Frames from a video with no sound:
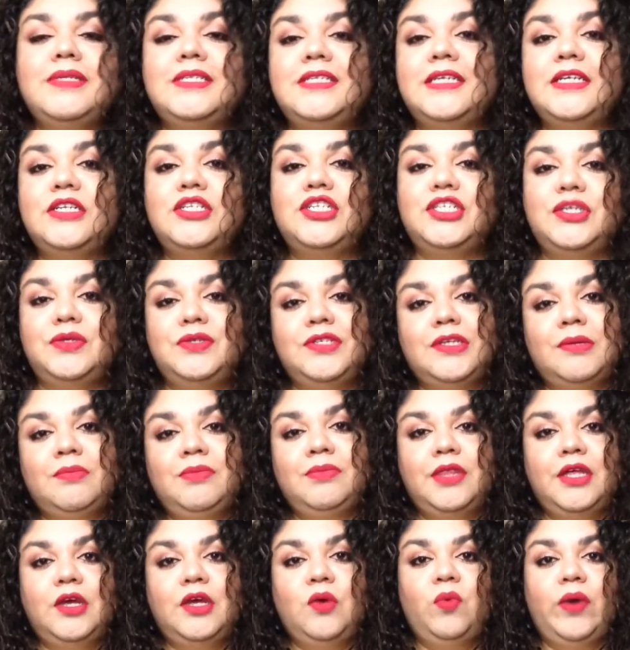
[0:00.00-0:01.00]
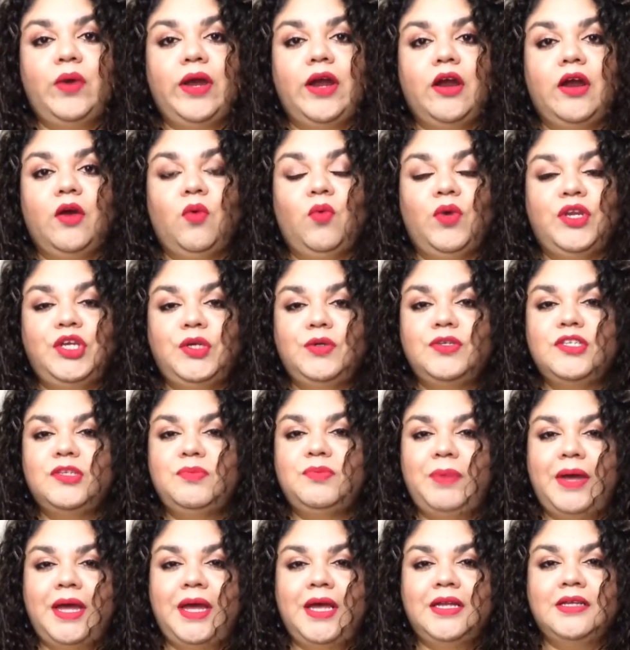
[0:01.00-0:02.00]
did do something where when you
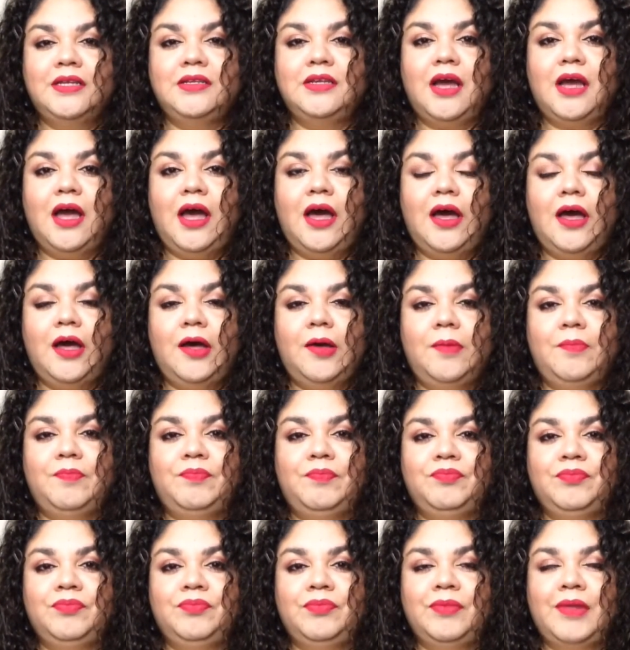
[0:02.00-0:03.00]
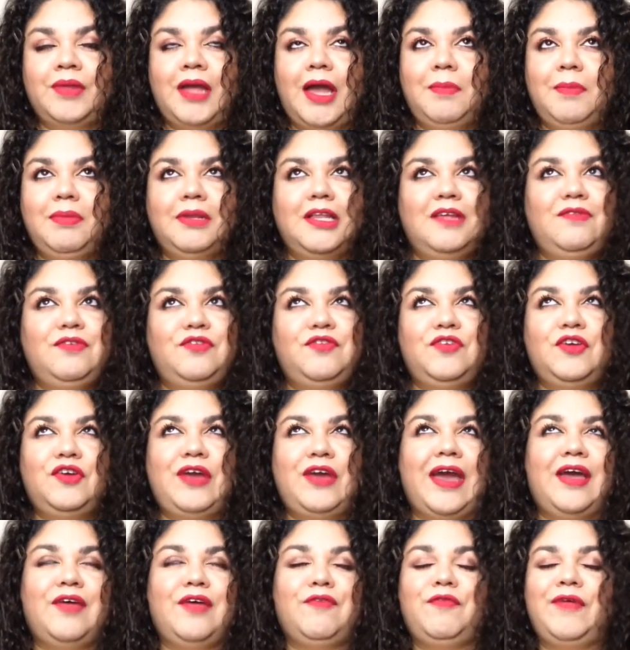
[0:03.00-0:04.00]
spend, I believe if you
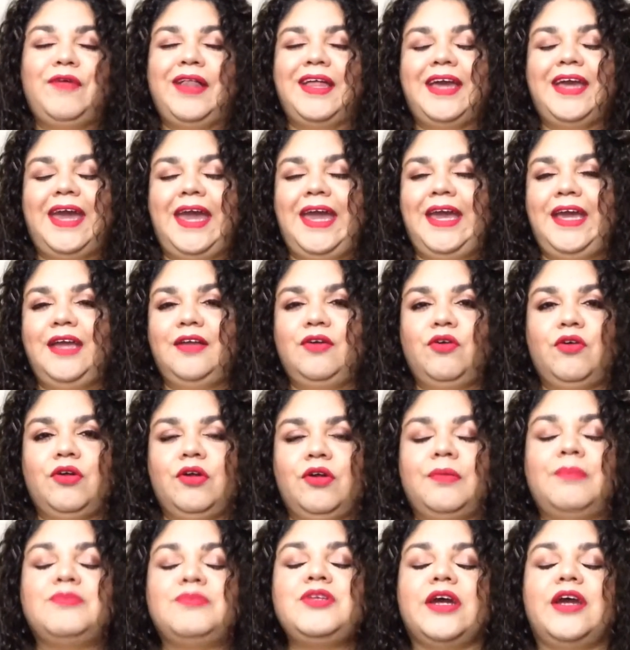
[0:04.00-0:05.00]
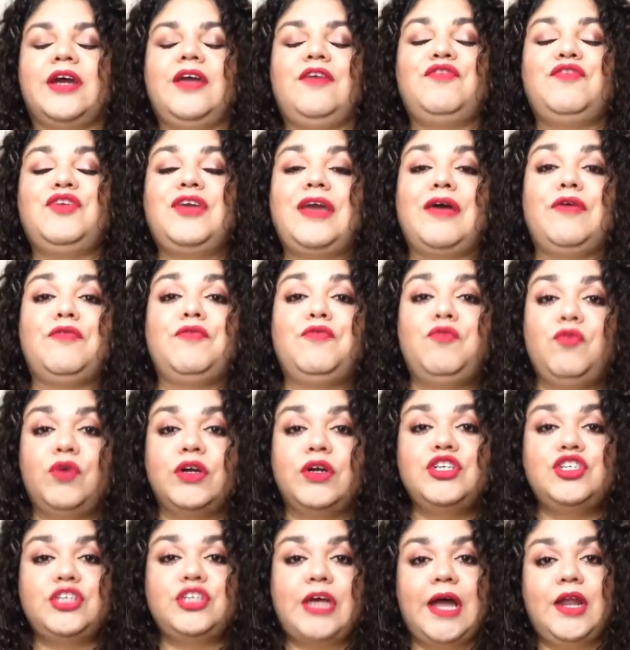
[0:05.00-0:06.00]
get like if you get
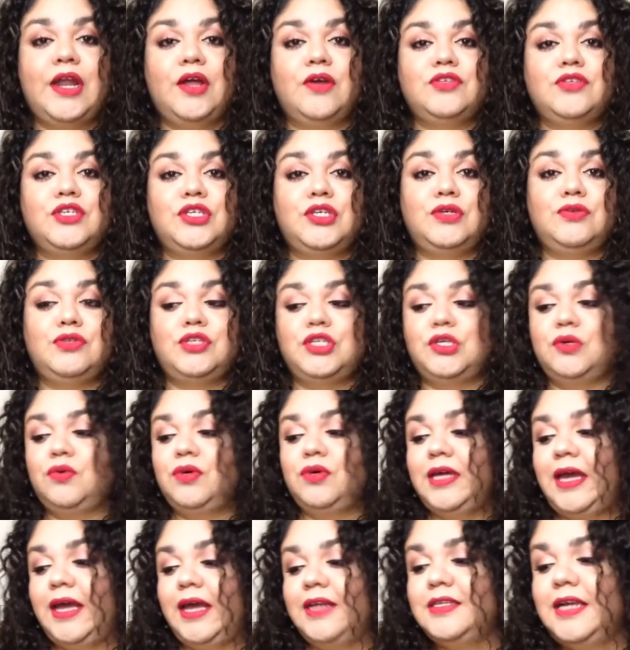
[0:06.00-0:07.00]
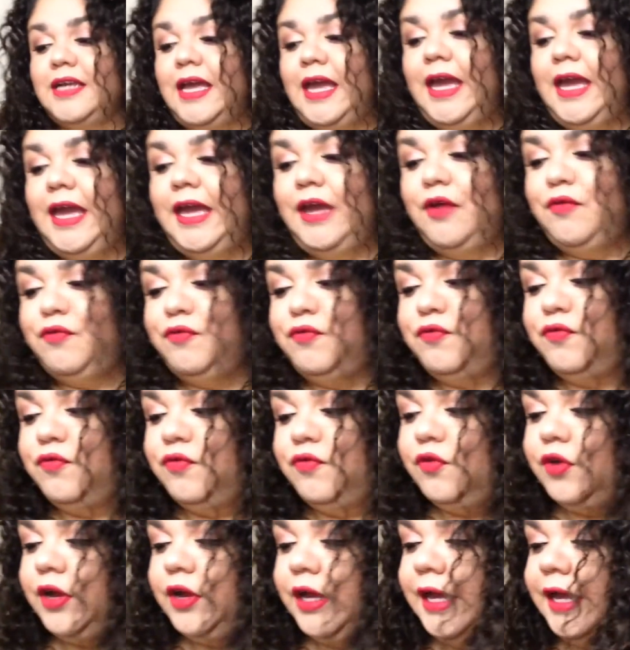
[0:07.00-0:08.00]
4 shadows, you do get a
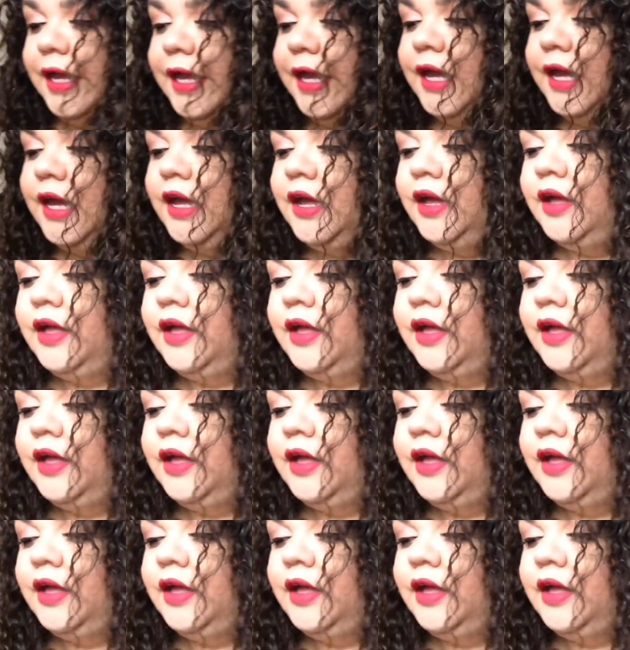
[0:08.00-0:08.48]
free